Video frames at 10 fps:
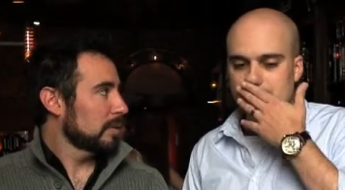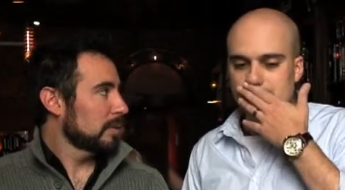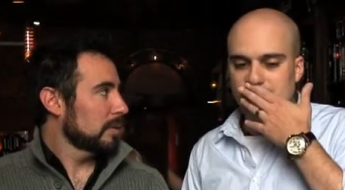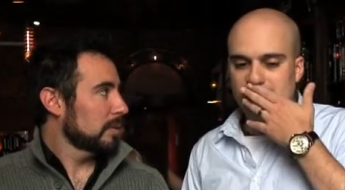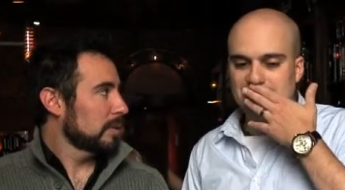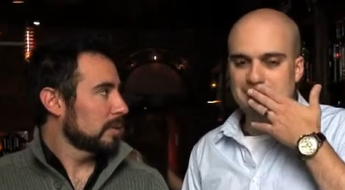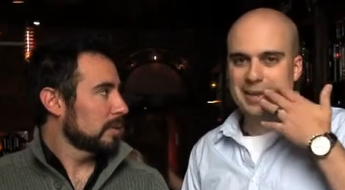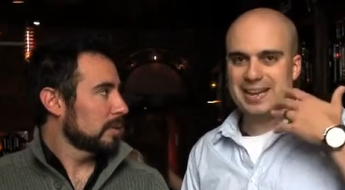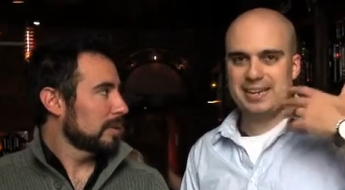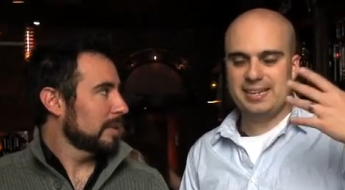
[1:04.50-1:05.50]
Speaker 1: founded
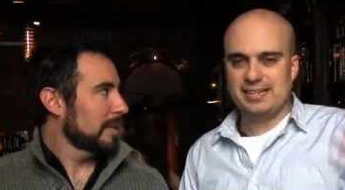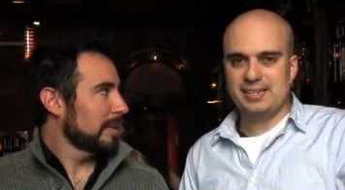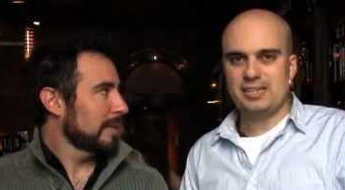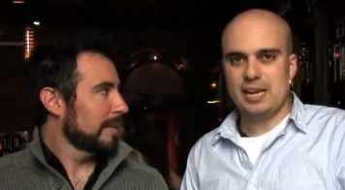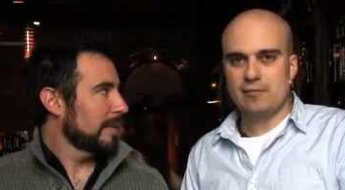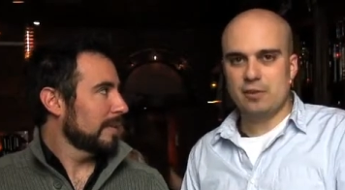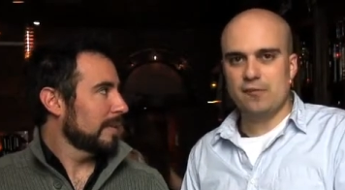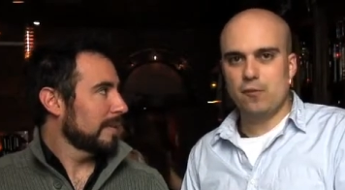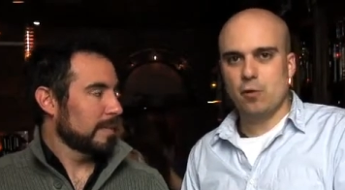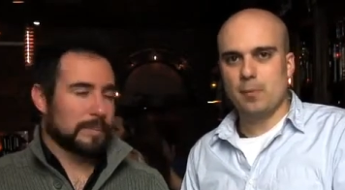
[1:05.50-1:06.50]
back in
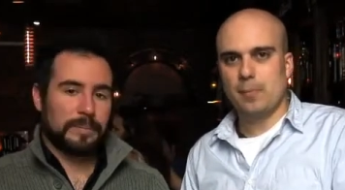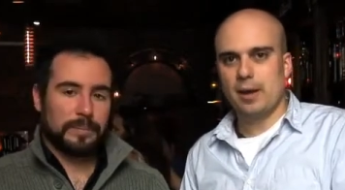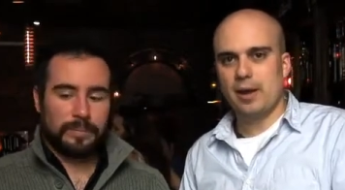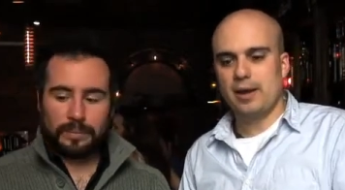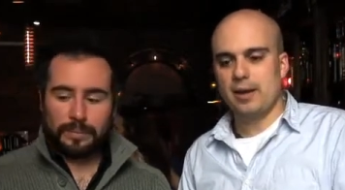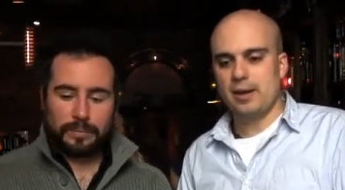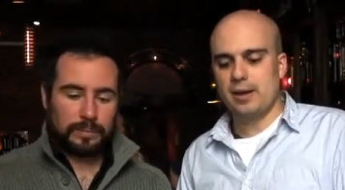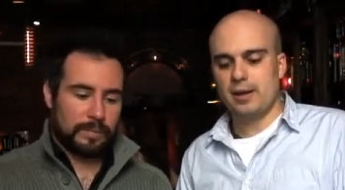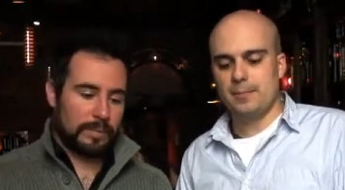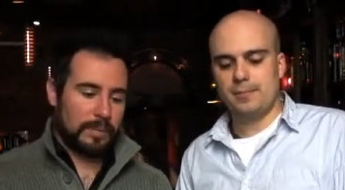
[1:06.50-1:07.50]
1874 by
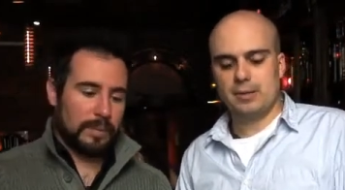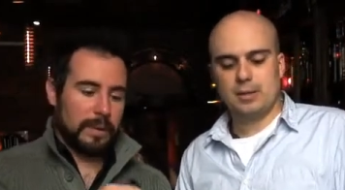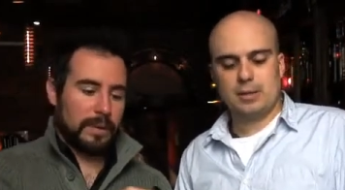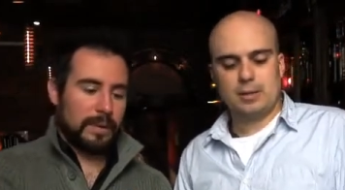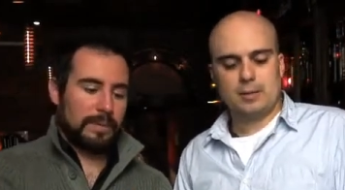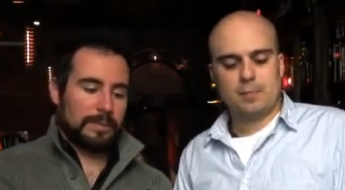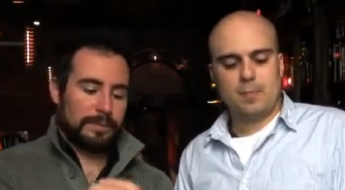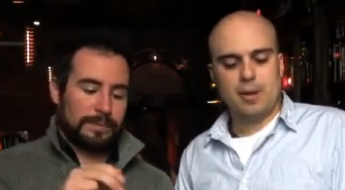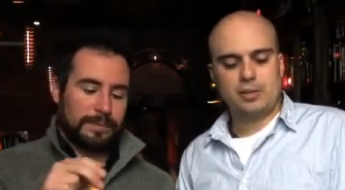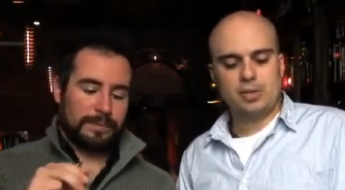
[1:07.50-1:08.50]

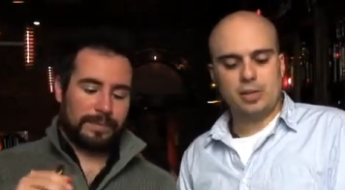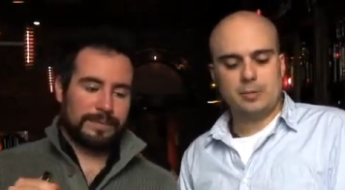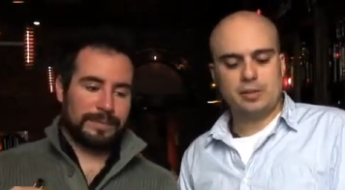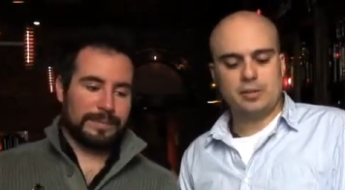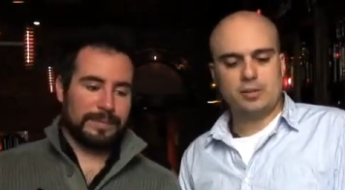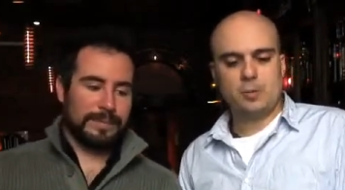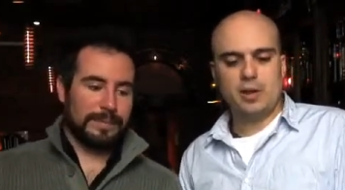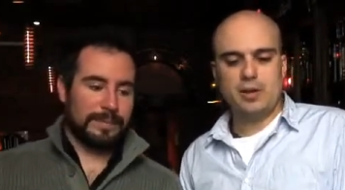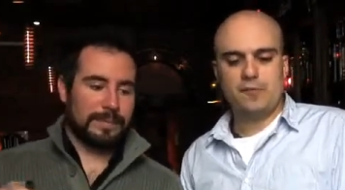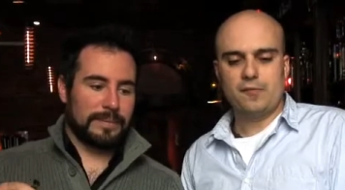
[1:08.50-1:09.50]
a gentleman and his
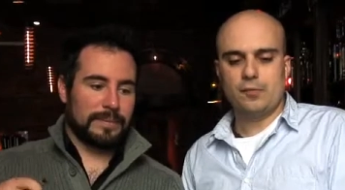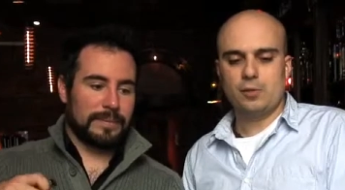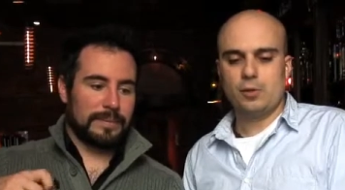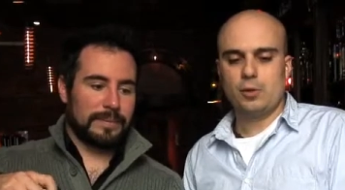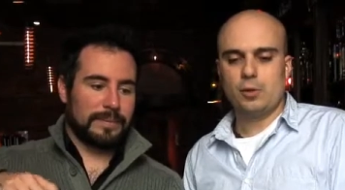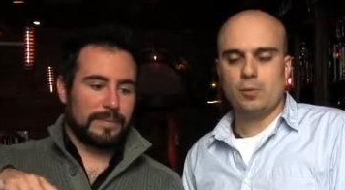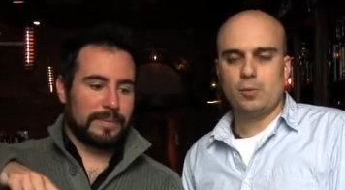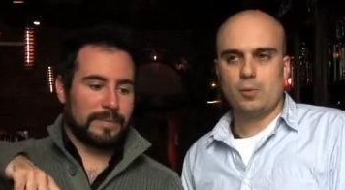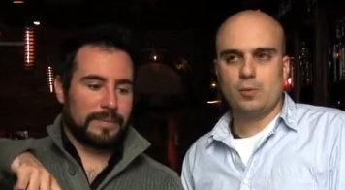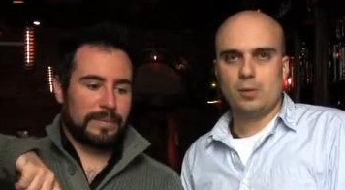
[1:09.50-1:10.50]
wife
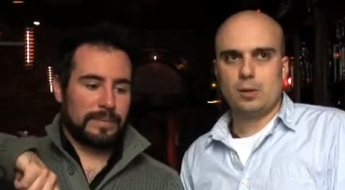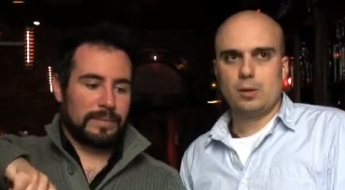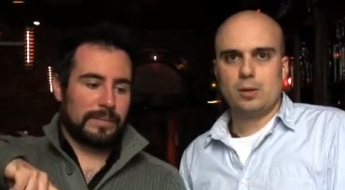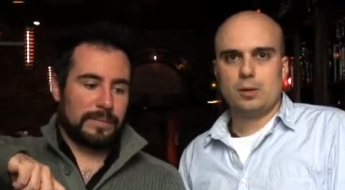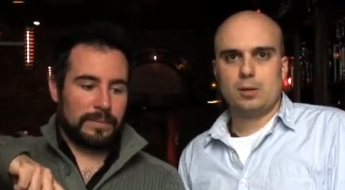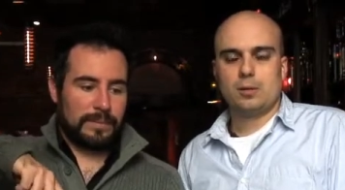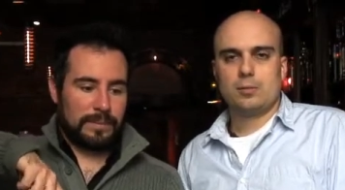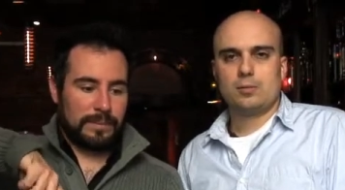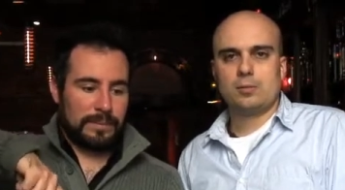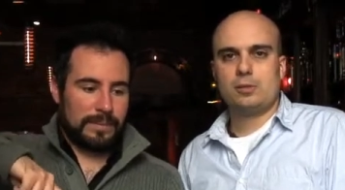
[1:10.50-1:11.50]
who
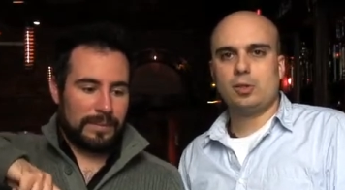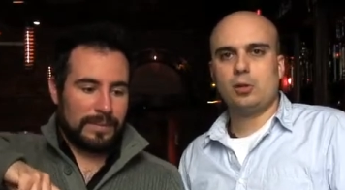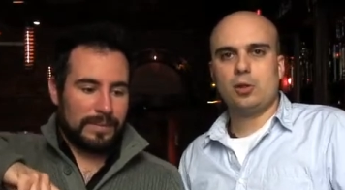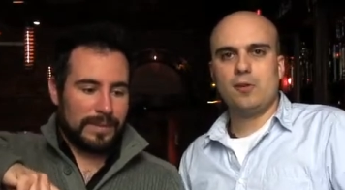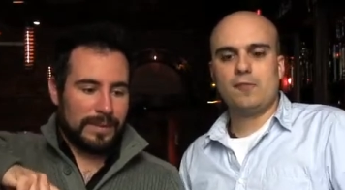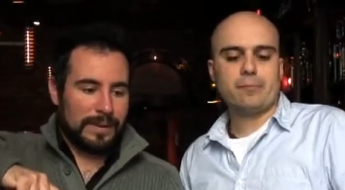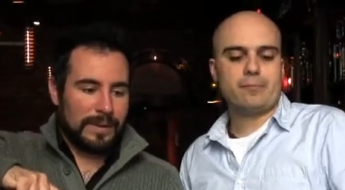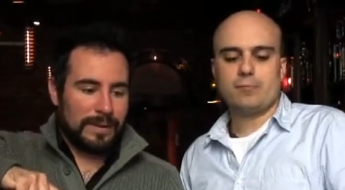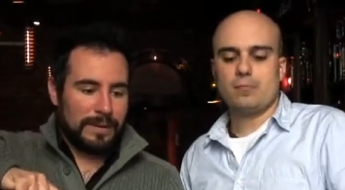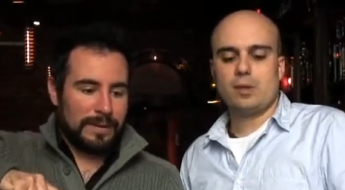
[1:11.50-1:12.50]
sold off
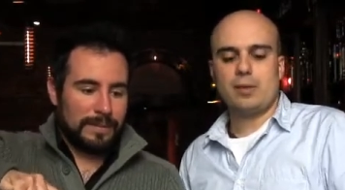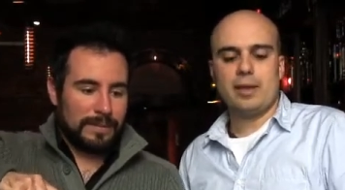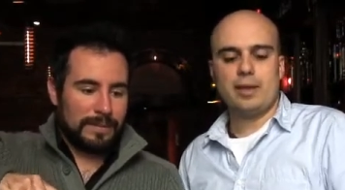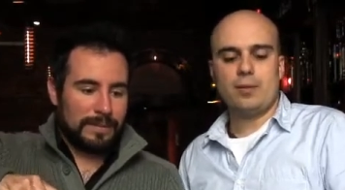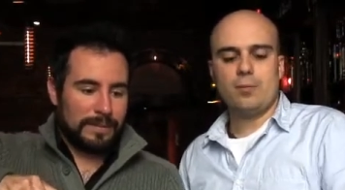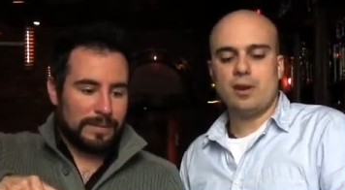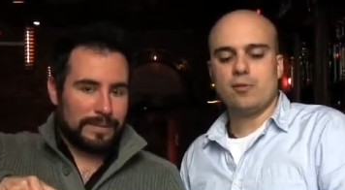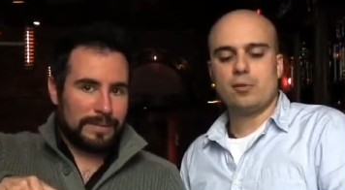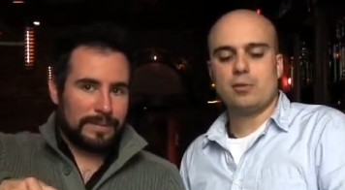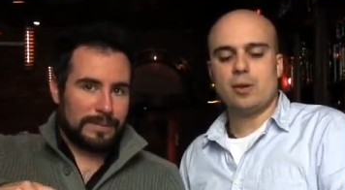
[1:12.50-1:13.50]

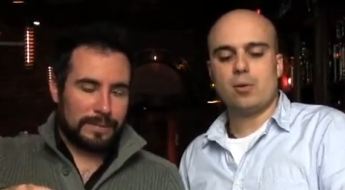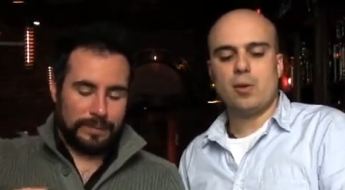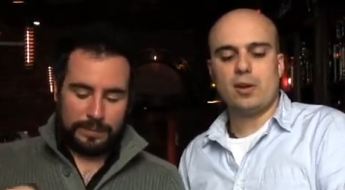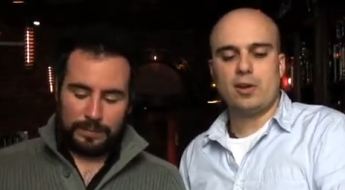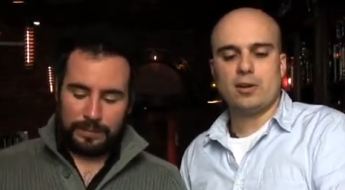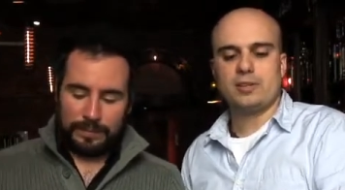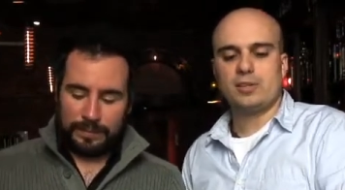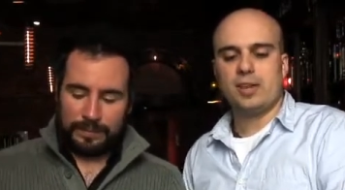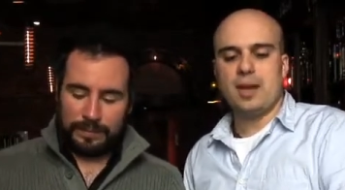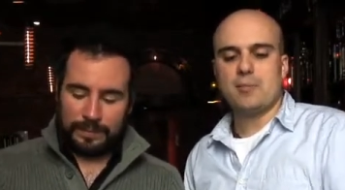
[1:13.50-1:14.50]
whatever they were working on at the
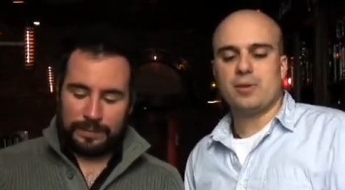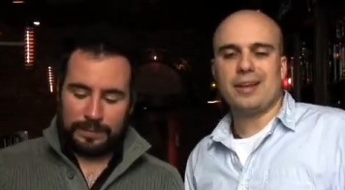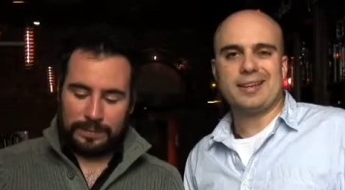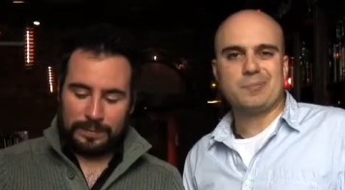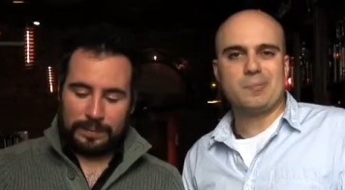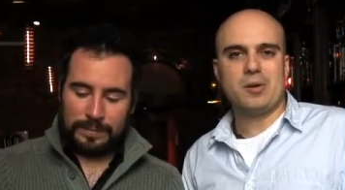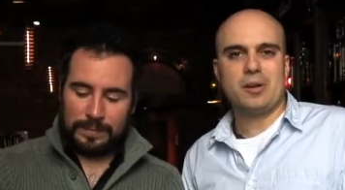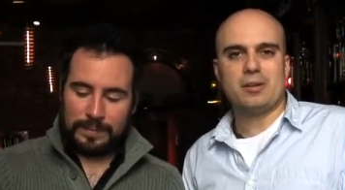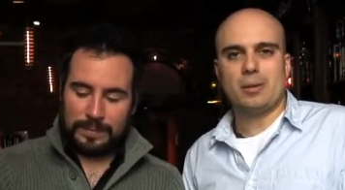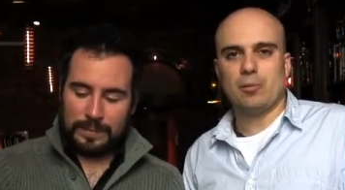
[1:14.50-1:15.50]
time, went ahead and
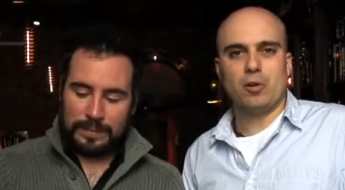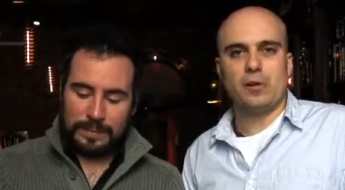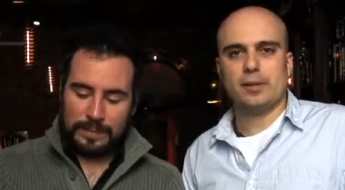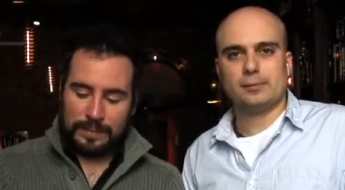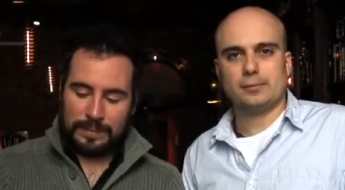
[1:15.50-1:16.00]
bought a brewery